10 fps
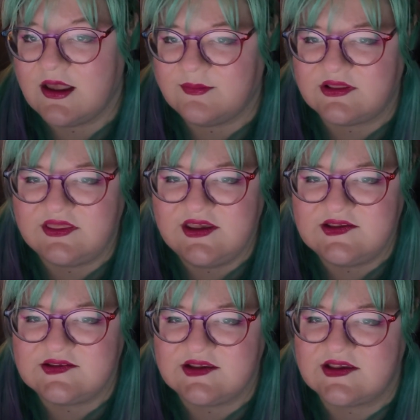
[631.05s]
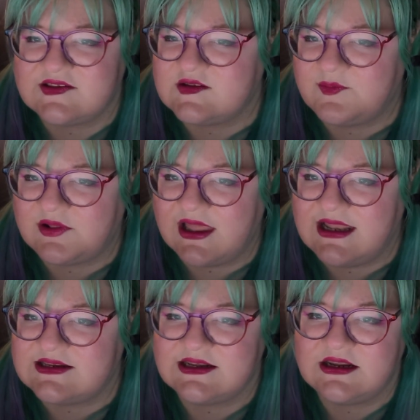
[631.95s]
But this is
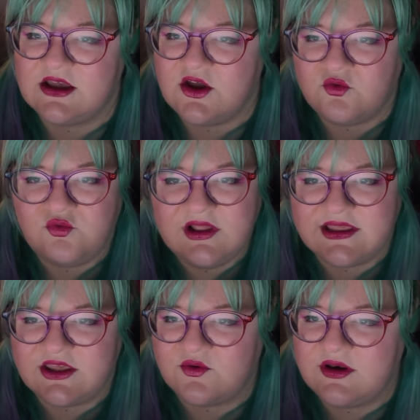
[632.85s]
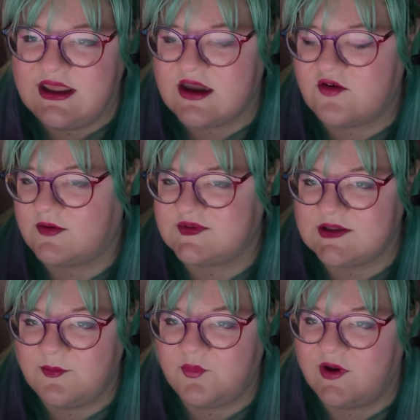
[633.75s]
splendid, really unique from
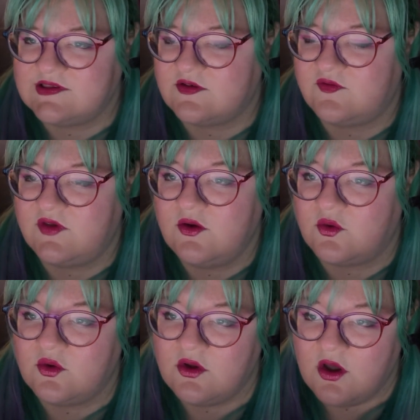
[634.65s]
some points of view.